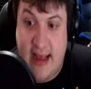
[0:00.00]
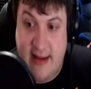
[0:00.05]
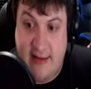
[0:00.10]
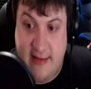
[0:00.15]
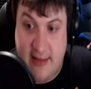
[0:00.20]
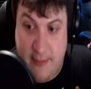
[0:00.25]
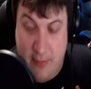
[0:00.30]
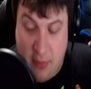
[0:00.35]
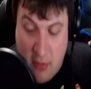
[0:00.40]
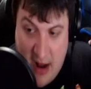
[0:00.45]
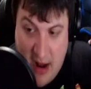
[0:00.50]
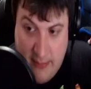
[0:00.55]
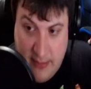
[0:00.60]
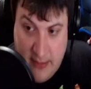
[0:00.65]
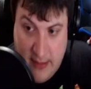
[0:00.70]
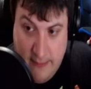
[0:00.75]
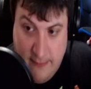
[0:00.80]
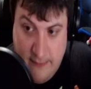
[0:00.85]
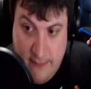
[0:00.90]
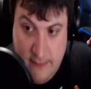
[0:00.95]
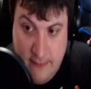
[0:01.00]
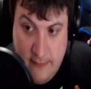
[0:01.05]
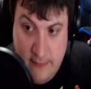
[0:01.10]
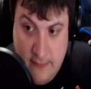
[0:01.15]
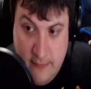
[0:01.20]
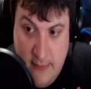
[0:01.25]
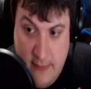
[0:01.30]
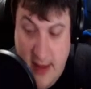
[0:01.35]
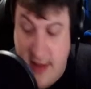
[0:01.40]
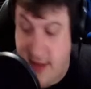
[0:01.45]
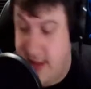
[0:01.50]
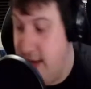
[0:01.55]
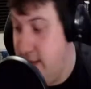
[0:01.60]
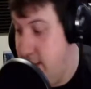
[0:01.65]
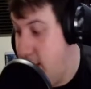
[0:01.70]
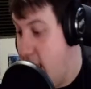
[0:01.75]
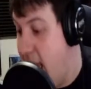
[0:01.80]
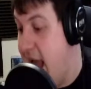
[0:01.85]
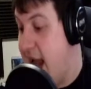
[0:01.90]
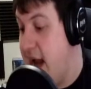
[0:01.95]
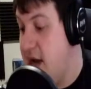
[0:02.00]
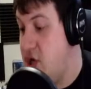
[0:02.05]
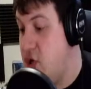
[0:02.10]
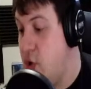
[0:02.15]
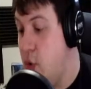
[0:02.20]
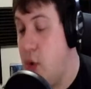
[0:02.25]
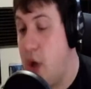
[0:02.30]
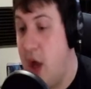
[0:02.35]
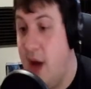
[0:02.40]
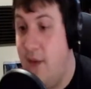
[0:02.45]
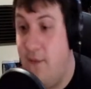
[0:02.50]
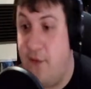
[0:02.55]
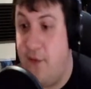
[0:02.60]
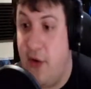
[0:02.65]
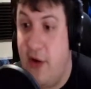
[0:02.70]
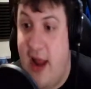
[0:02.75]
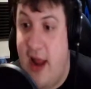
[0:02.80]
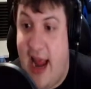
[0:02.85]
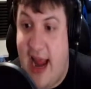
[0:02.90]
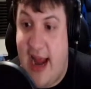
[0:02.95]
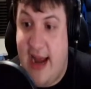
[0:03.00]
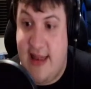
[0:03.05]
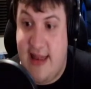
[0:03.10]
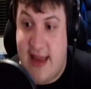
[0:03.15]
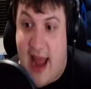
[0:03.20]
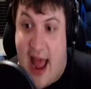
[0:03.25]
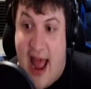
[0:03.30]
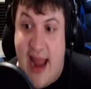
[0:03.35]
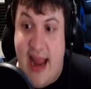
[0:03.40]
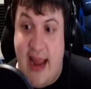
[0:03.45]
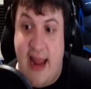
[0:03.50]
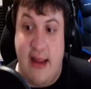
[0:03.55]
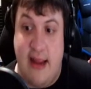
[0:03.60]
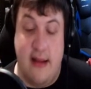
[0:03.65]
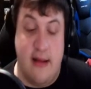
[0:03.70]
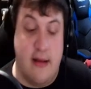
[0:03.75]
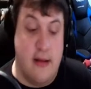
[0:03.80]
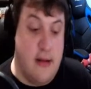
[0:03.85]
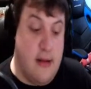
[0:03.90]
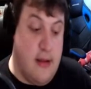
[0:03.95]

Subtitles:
the problem. Is he lying to comfort a dying